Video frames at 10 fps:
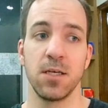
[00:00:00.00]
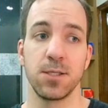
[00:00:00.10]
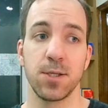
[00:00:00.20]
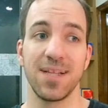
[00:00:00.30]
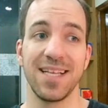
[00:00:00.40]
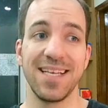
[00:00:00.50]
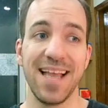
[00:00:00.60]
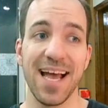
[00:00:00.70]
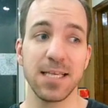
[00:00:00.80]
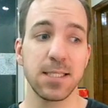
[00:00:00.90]
So the
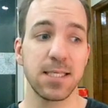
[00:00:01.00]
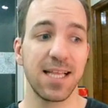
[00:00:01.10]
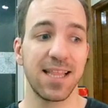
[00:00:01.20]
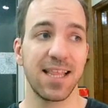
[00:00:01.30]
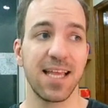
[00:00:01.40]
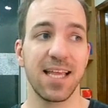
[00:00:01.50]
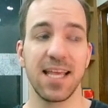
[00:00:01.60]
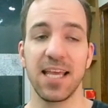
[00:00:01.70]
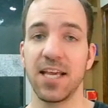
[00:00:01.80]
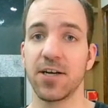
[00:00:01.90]
next thing
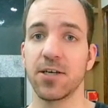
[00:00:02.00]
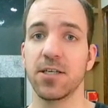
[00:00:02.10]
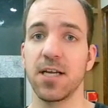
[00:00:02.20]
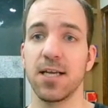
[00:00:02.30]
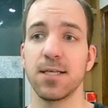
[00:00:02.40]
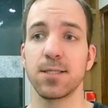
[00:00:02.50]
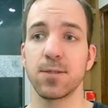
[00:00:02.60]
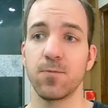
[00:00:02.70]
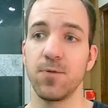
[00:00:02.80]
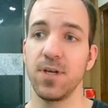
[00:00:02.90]
here is
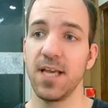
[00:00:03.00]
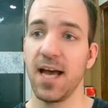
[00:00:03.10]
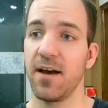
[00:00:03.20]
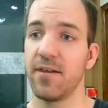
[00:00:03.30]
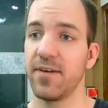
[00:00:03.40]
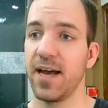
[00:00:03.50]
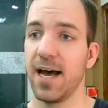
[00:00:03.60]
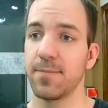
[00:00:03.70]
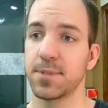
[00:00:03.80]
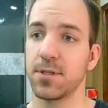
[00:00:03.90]
we have
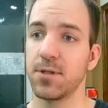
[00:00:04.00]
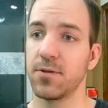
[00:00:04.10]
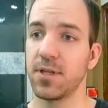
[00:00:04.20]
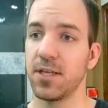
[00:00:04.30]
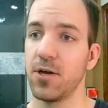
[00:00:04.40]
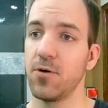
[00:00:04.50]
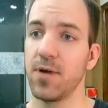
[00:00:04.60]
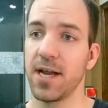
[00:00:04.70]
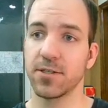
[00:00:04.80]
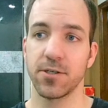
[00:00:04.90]
absolutely no
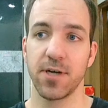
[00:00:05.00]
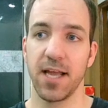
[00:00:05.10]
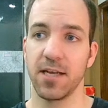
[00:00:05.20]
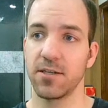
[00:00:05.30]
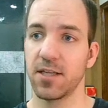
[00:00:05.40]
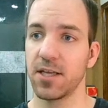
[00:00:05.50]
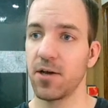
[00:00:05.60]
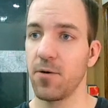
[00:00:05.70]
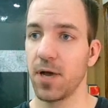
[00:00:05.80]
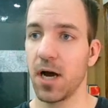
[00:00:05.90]
error handling
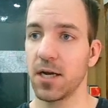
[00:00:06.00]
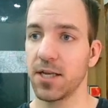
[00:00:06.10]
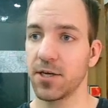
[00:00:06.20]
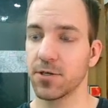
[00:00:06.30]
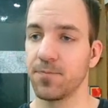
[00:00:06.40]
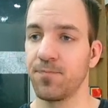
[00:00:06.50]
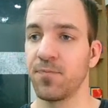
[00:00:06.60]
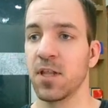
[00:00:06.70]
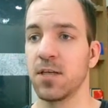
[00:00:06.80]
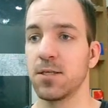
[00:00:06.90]
going on here.
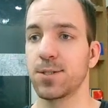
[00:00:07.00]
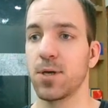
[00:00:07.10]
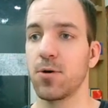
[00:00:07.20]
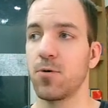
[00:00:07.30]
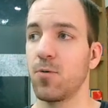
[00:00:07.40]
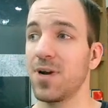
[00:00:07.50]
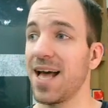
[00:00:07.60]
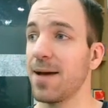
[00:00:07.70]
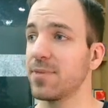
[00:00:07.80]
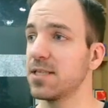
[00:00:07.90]
So what
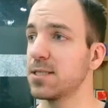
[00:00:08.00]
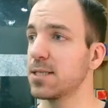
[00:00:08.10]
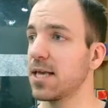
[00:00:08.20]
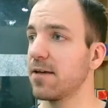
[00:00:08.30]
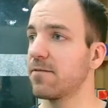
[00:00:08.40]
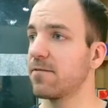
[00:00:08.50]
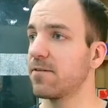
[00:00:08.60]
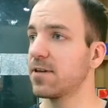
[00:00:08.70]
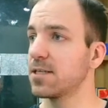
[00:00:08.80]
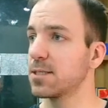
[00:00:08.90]
happens
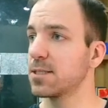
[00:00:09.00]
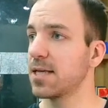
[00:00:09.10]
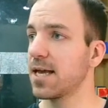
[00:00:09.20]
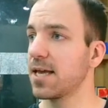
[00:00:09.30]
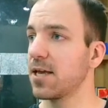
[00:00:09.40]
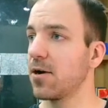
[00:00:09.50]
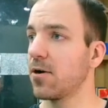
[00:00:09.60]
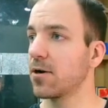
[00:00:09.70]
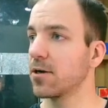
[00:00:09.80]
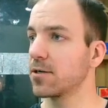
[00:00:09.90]
if, say,
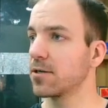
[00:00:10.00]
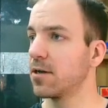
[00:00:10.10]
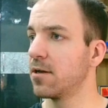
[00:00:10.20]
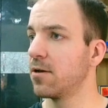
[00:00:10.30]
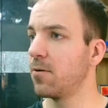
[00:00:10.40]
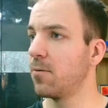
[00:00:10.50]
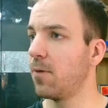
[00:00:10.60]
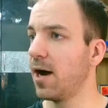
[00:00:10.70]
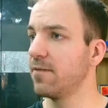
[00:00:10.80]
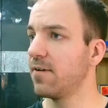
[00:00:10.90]
our
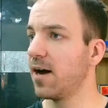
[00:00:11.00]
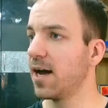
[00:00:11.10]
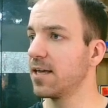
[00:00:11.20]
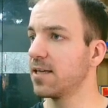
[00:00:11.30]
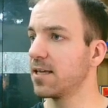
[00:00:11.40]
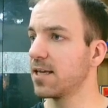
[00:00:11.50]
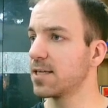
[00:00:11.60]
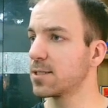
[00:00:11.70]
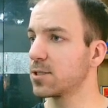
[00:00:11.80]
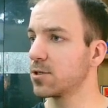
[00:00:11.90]
Wi-Fi
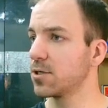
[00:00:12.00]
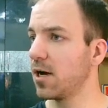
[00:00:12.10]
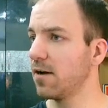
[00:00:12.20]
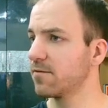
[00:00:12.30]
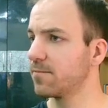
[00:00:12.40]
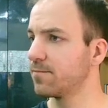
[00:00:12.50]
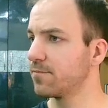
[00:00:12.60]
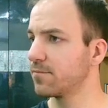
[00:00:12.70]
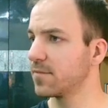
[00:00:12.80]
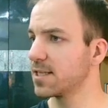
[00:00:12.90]
is turned off?
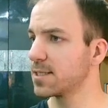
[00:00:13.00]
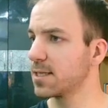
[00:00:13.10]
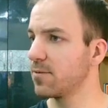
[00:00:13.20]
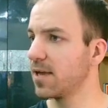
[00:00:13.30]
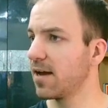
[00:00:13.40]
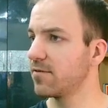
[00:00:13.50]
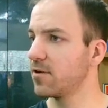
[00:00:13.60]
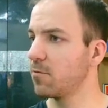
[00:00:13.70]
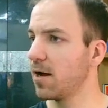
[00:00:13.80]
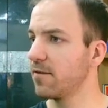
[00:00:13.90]
Let's say we have
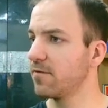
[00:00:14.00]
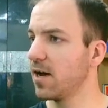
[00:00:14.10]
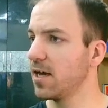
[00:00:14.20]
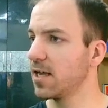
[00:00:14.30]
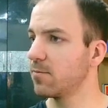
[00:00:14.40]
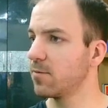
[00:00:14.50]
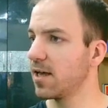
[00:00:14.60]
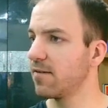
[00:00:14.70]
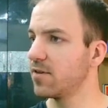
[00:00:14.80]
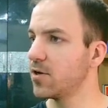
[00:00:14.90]
no Wi-Fi and we
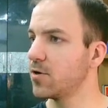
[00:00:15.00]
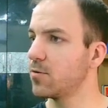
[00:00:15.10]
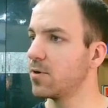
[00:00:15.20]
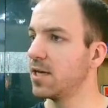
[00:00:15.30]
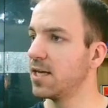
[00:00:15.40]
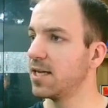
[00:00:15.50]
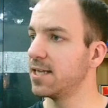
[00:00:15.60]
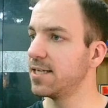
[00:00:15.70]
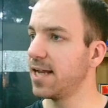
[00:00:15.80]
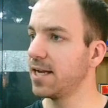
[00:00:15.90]
have no
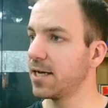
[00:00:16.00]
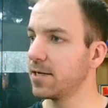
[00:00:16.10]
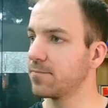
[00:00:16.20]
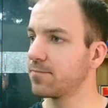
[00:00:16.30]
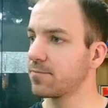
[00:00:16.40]
data.